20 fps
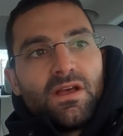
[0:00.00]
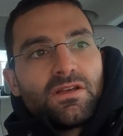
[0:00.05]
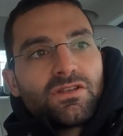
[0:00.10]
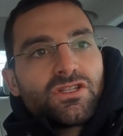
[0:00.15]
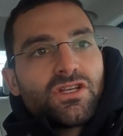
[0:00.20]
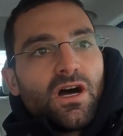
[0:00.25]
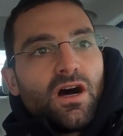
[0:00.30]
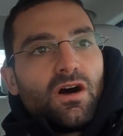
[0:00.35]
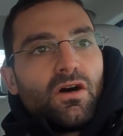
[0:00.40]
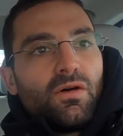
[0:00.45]

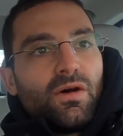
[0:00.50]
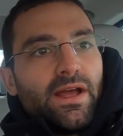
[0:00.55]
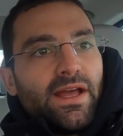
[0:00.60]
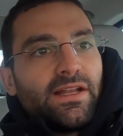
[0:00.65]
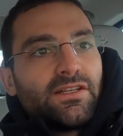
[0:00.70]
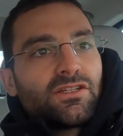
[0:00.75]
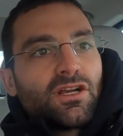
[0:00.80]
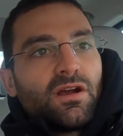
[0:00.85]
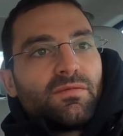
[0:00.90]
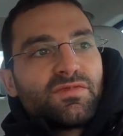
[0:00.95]
So
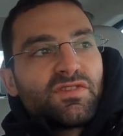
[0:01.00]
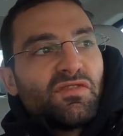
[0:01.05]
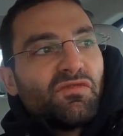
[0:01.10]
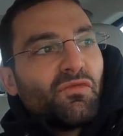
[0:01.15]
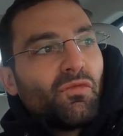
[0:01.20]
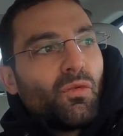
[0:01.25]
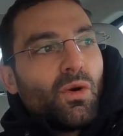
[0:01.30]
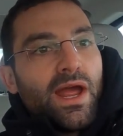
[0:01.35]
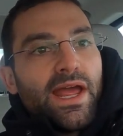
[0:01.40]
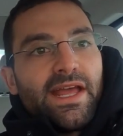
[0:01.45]
in terms
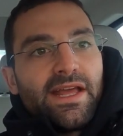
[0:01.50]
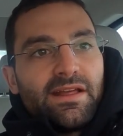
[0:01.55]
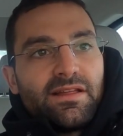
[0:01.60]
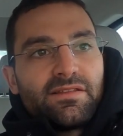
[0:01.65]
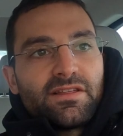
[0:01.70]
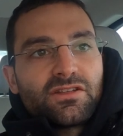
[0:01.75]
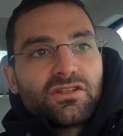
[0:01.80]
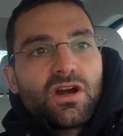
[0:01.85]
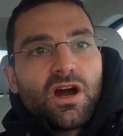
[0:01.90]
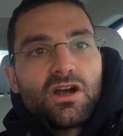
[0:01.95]
of weight,
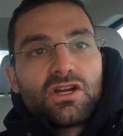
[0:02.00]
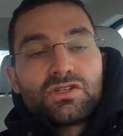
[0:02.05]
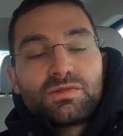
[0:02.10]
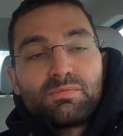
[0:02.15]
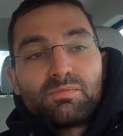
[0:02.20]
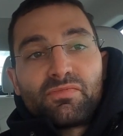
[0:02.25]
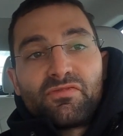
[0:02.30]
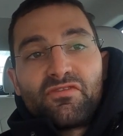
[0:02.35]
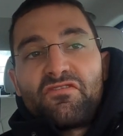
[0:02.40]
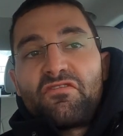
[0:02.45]
this car is
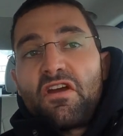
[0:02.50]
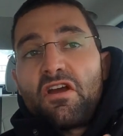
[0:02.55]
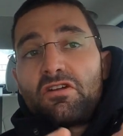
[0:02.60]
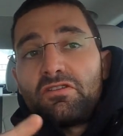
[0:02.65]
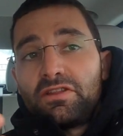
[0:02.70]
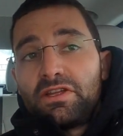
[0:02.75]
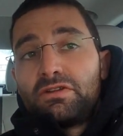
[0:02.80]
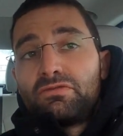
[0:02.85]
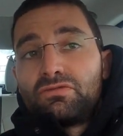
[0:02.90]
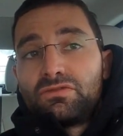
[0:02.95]

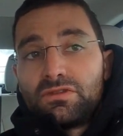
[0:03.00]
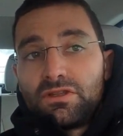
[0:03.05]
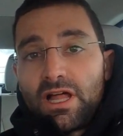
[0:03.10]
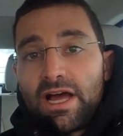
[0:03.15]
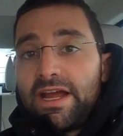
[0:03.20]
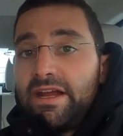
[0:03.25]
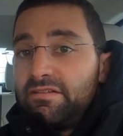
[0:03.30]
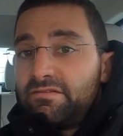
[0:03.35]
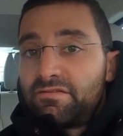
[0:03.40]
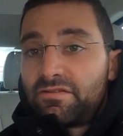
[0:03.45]
fairly
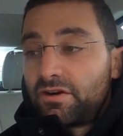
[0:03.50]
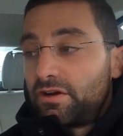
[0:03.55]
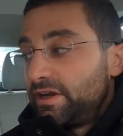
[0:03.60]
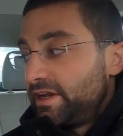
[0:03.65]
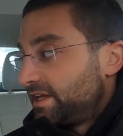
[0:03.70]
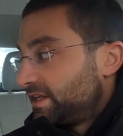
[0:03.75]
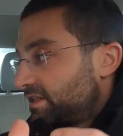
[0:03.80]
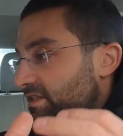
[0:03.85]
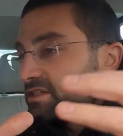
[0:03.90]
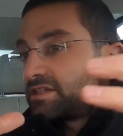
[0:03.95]
light for
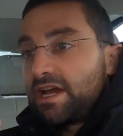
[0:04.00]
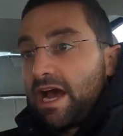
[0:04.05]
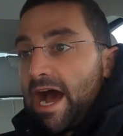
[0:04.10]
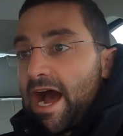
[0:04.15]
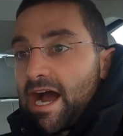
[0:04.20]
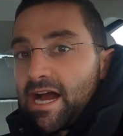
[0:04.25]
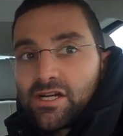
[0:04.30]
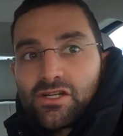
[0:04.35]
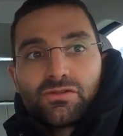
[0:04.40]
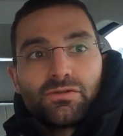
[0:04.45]
its
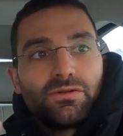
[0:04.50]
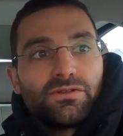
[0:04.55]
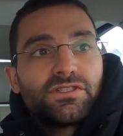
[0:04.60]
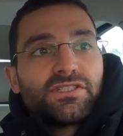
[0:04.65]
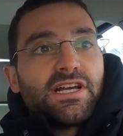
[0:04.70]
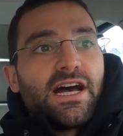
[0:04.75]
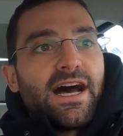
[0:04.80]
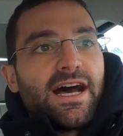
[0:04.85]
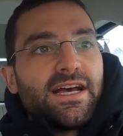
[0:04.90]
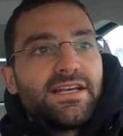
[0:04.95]
actual
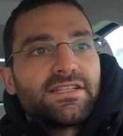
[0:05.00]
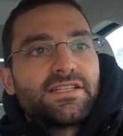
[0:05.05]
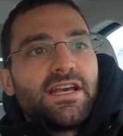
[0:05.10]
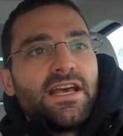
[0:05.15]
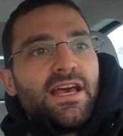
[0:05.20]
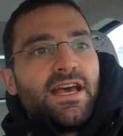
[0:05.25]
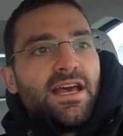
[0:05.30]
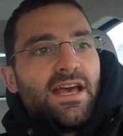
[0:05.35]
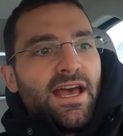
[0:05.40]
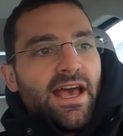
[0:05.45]
size,
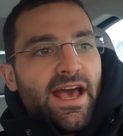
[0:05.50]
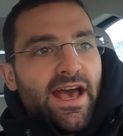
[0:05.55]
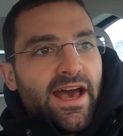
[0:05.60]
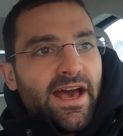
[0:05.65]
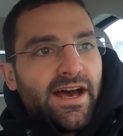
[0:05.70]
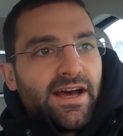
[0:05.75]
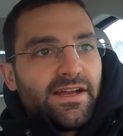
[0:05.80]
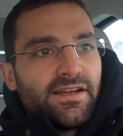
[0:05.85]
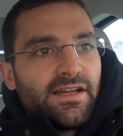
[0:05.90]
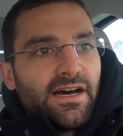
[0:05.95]

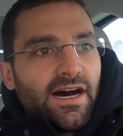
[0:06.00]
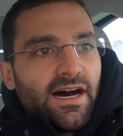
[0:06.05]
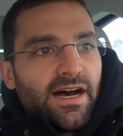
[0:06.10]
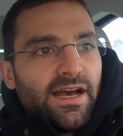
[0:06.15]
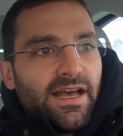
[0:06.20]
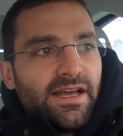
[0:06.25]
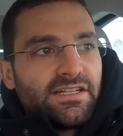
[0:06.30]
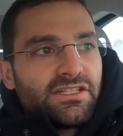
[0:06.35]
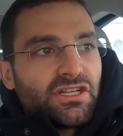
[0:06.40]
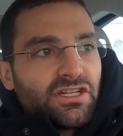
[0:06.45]
and
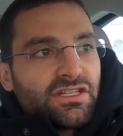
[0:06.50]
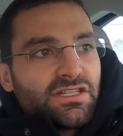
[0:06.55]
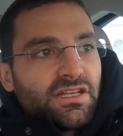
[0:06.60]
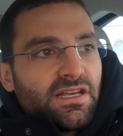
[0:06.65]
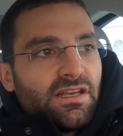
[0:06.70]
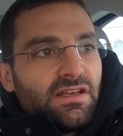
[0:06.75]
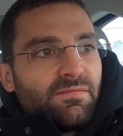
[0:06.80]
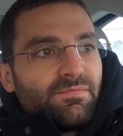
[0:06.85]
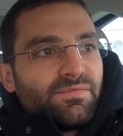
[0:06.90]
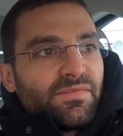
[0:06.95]

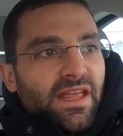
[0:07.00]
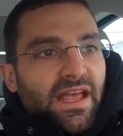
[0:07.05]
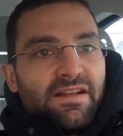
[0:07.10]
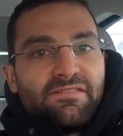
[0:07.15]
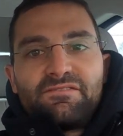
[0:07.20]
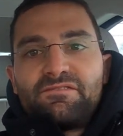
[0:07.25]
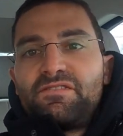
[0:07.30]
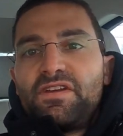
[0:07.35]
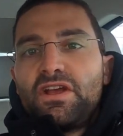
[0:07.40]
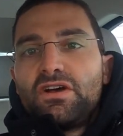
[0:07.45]
it
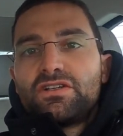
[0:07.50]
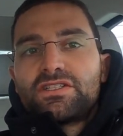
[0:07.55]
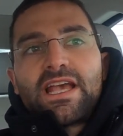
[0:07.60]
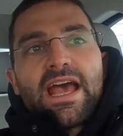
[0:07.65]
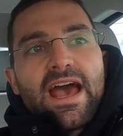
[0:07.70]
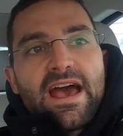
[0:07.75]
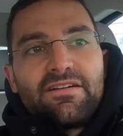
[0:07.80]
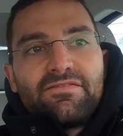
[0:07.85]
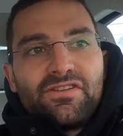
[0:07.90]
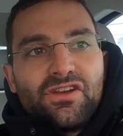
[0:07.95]
feels
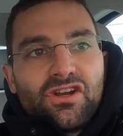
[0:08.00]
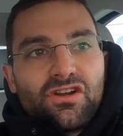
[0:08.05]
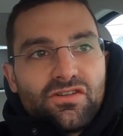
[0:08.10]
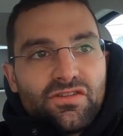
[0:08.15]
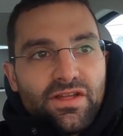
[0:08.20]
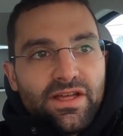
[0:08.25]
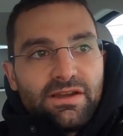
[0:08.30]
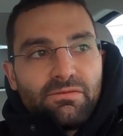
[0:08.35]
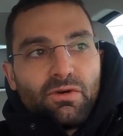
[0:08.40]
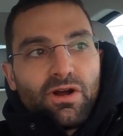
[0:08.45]
heavier
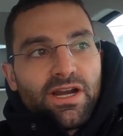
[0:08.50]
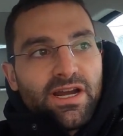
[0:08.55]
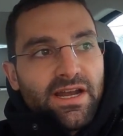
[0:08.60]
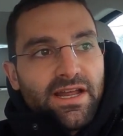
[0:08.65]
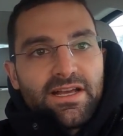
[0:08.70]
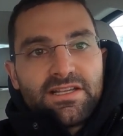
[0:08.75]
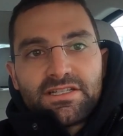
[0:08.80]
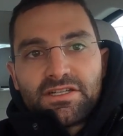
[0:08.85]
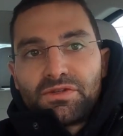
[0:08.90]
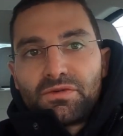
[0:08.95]
than what it
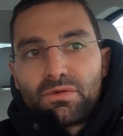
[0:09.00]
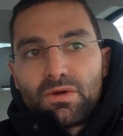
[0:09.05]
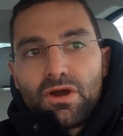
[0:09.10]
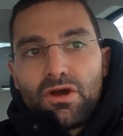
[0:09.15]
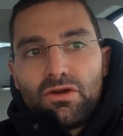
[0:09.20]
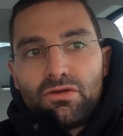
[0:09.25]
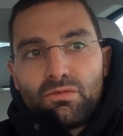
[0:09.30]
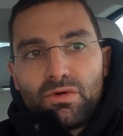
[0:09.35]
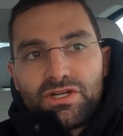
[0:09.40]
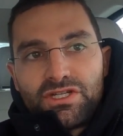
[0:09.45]
is on the
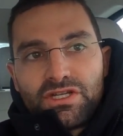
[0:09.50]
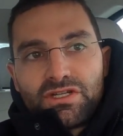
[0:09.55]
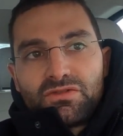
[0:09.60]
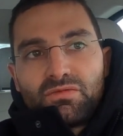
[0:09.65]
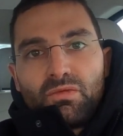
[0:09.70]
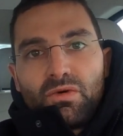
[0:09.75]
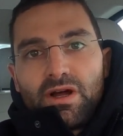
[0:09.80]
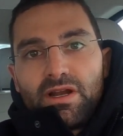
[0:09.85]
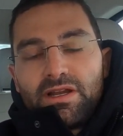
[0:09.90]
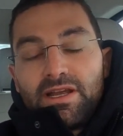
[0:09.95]
road, which is
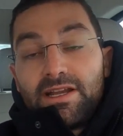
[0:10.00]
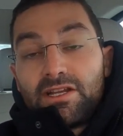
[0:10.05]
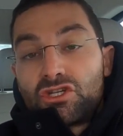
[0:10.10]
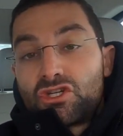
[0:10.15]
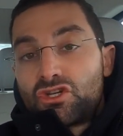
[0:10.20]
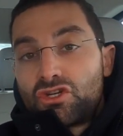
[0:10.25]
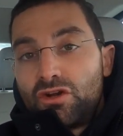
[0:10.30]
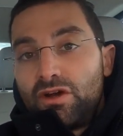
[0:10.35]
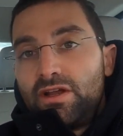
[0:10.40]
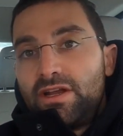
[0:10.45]
what it
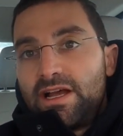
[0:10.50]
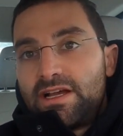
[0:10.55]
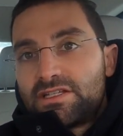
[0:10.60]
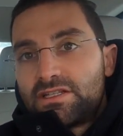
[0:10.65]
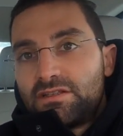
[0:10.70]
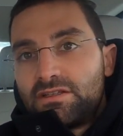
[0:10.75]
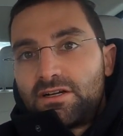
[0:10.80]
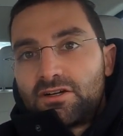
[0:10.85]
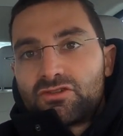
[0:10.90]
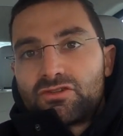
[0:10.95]
should as
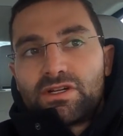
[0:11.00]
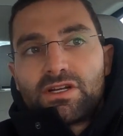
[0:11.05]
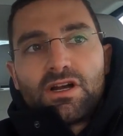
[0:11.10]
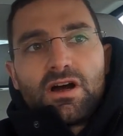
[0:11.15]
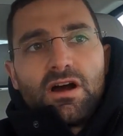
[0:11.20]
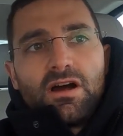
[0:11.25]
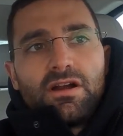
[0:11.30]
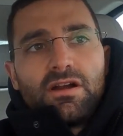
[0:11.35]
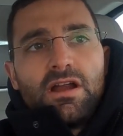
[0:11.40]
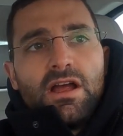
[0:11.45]
a luxury
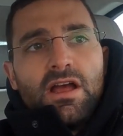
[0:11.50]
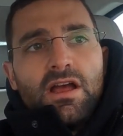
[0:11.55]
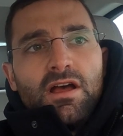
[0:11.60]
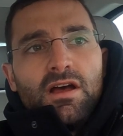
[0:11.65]
car.